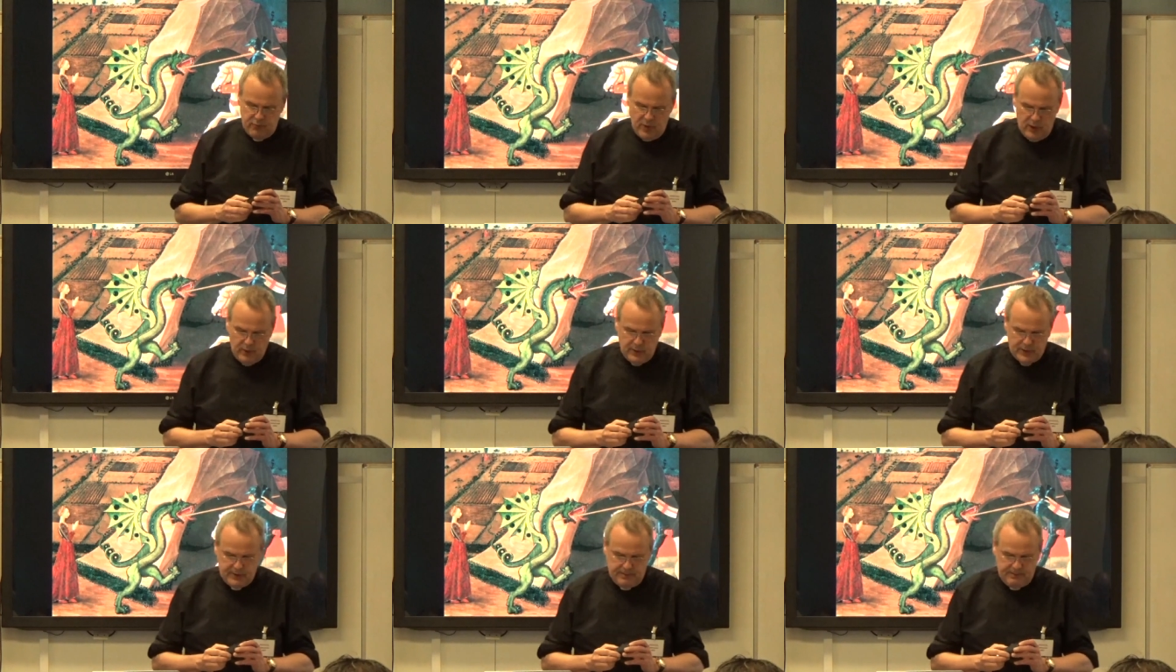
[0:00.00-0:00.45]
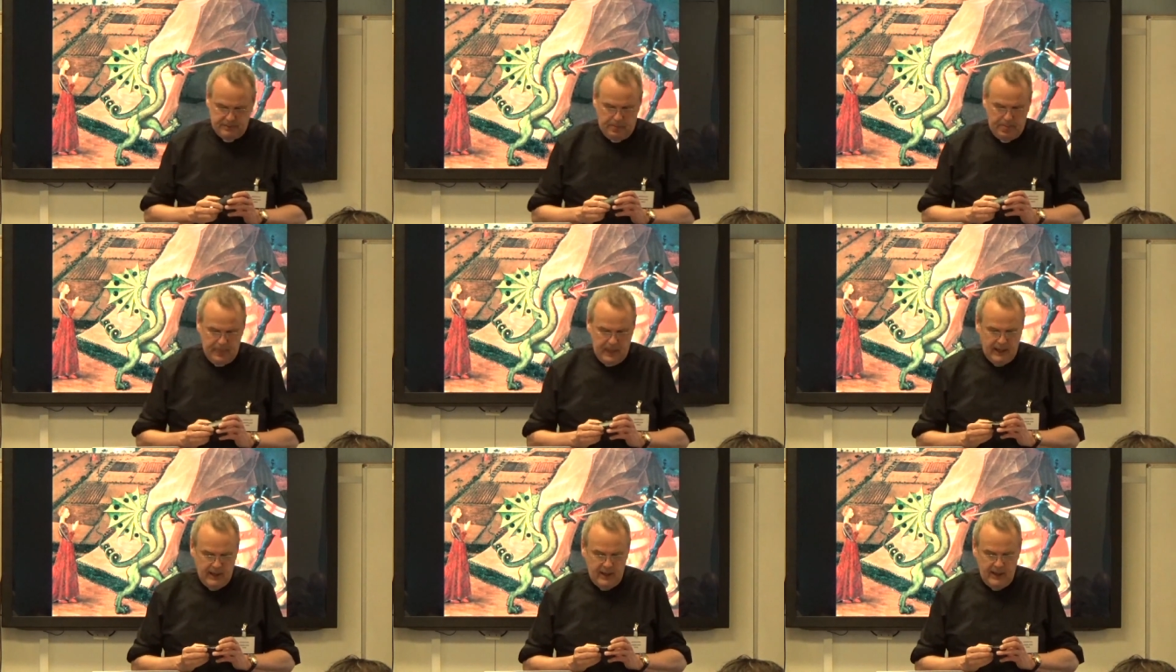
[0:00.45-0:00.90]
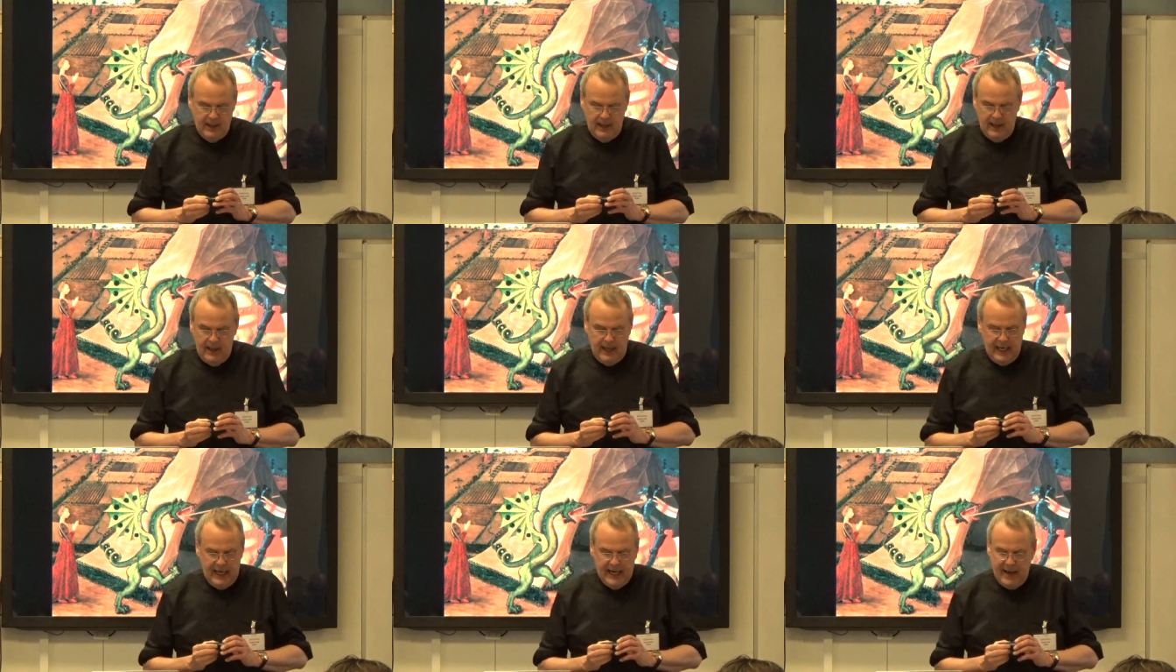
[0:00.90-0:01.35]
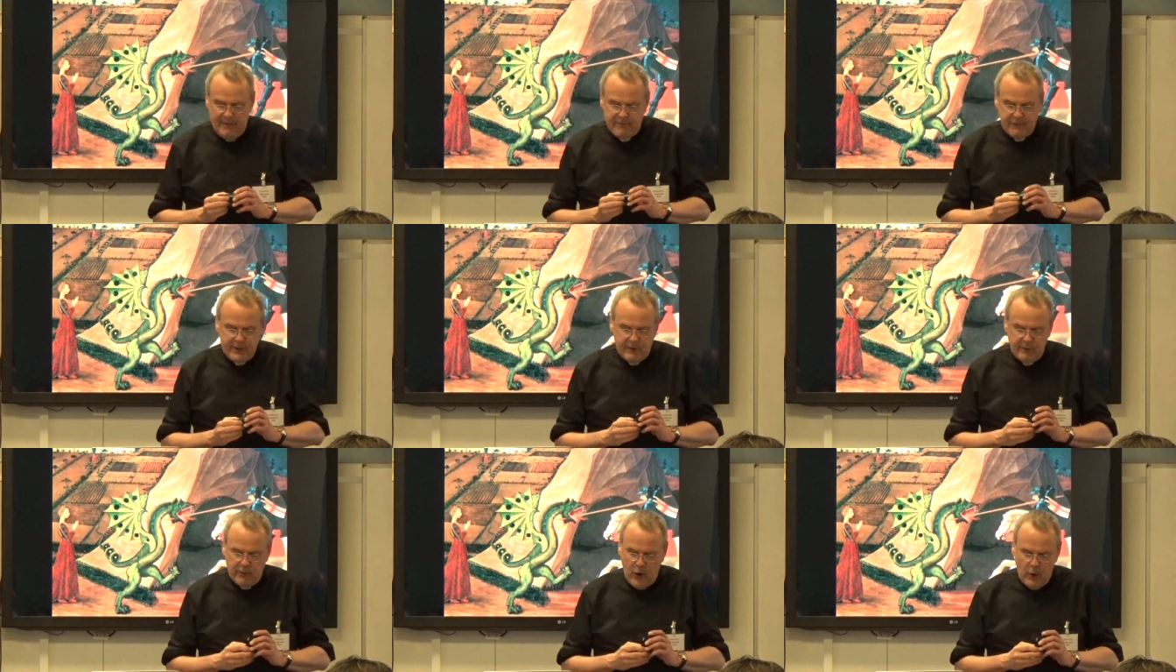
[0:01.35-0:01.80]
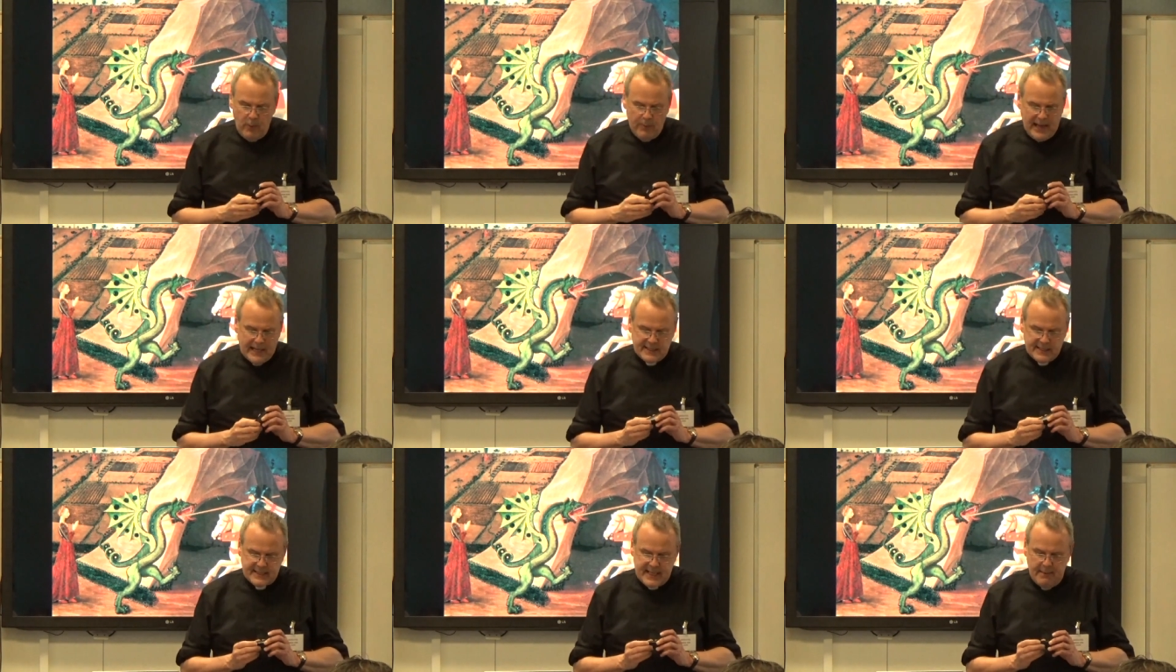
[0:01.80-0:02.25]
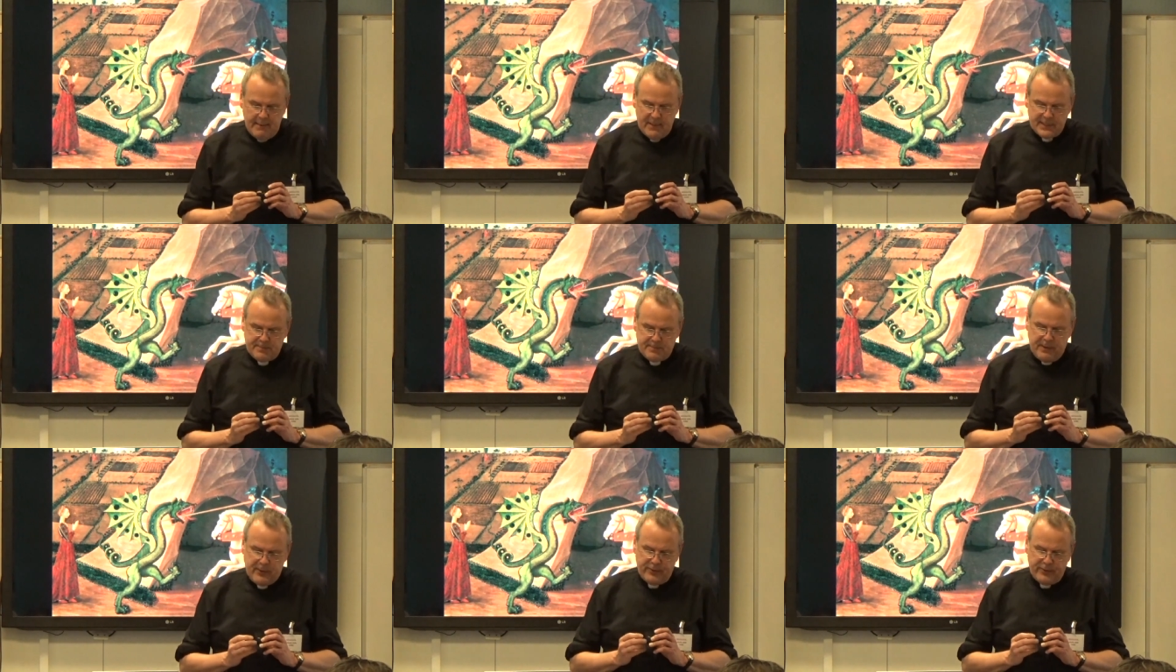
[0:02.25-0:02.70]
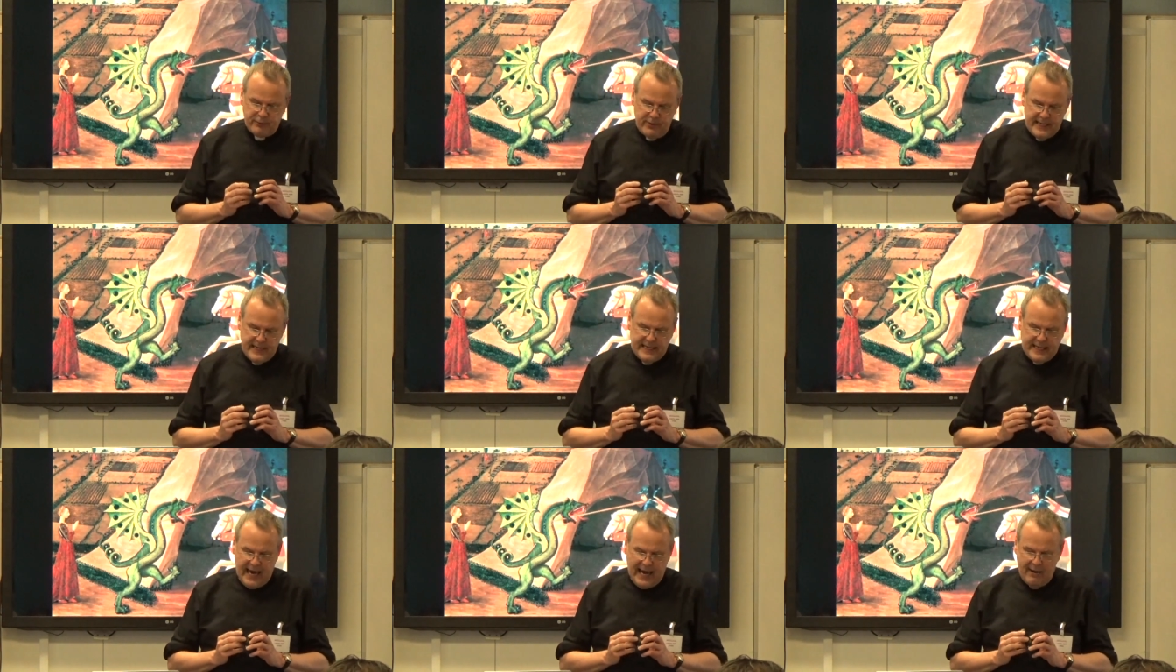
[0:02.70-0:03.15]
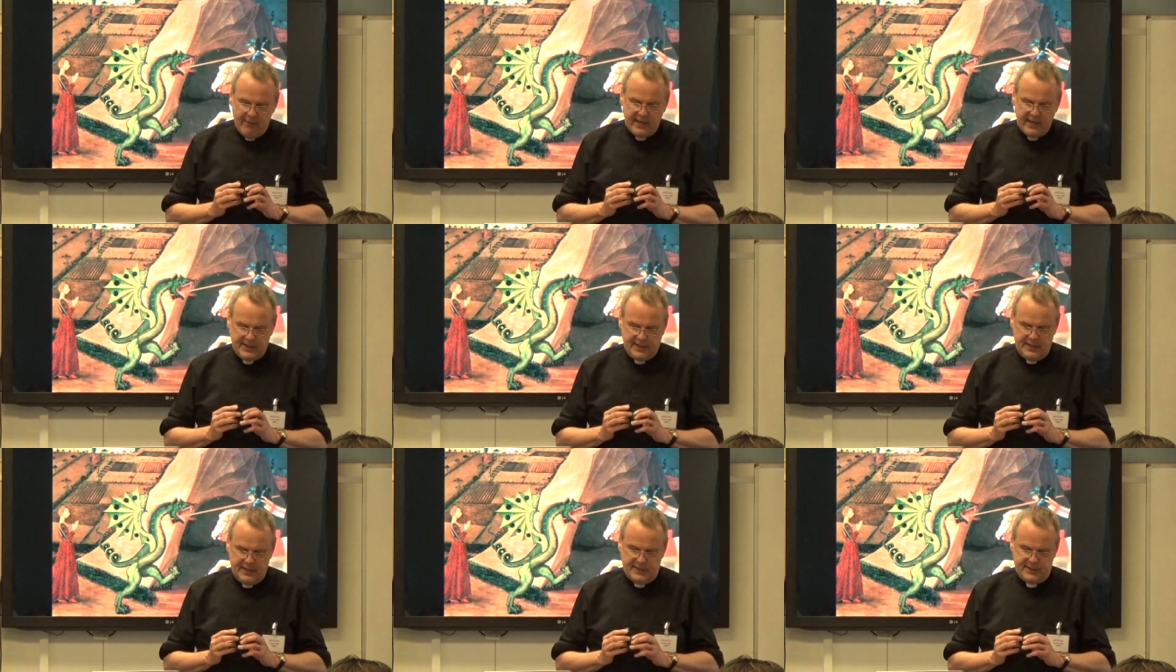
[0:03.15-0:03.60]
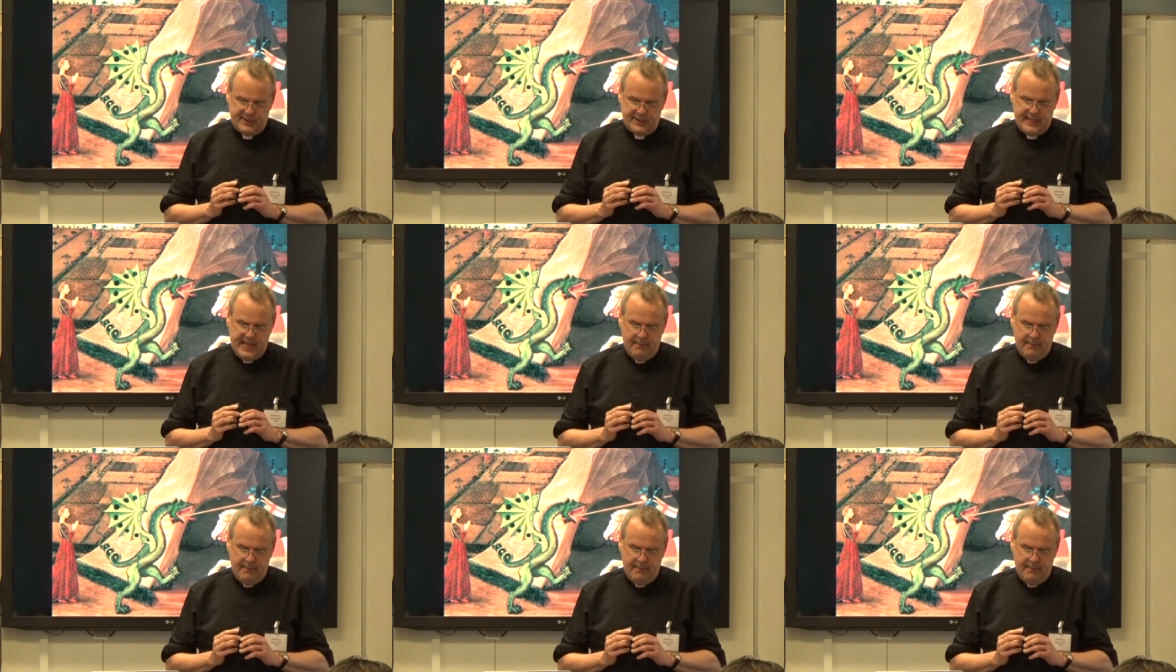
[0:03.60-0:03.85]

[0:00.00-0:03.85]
wrote. In every romance there must be three characters.